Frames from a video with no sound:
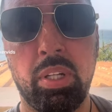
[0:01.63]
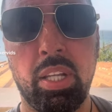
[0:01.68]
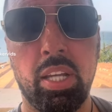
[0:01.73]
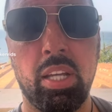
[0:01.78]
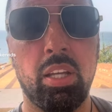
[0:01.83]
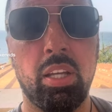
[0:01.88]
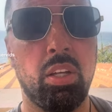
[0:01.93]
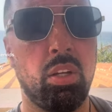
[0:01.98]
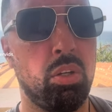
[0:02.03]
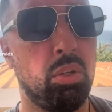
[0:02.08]

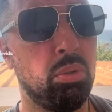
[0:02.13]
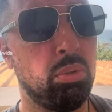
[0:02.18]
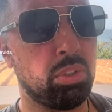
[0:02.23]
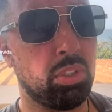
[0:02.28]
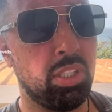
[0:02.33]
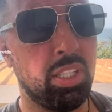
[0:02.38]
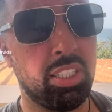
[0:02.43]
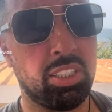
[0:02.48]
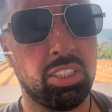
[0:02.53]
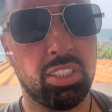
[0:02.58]
there who's
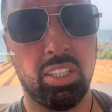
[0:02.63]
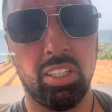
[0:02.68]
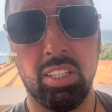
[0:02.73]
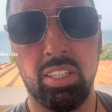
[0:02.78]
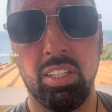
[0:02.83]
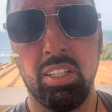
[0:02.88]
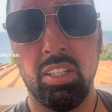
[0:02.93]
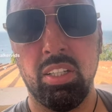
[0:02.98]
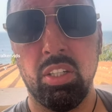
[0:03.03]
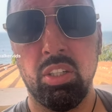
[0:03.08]
literally
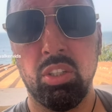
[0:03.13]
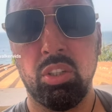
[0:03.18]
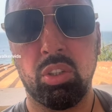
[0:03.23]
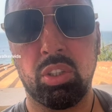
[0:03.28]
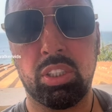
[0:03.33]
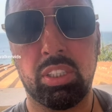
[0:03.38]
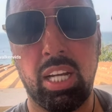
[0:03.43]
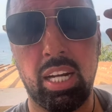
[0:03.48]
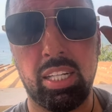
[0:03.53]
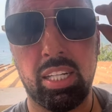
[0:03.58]

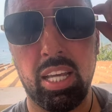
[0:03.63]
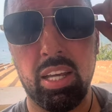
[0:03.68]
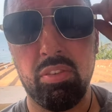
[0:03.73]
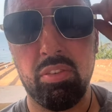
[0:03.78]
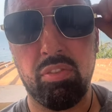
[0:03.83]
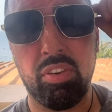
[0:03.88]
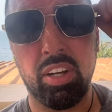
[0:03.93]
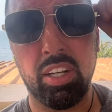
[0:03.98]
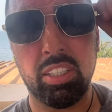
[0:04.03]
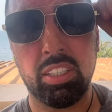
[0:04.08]
just sat there
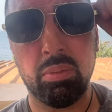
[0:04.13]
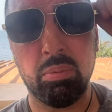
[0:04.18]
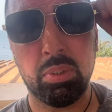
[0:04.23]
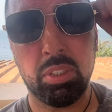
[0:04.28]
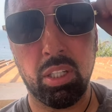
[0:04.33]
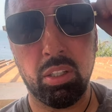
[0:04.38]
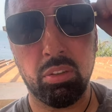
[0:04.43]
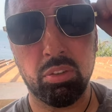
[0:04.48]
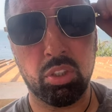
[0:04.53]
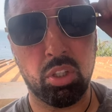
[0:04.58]
thinking to
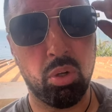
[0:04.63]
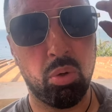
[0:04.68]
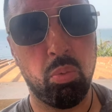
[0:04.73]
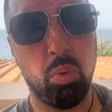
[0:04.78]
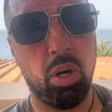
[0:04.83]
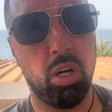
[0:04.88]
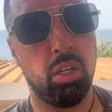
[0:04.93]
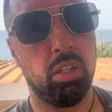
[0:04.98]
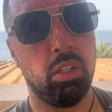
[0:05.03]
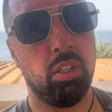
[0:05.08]
themselves, you know
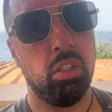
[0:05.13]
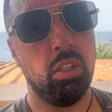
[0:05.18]
what,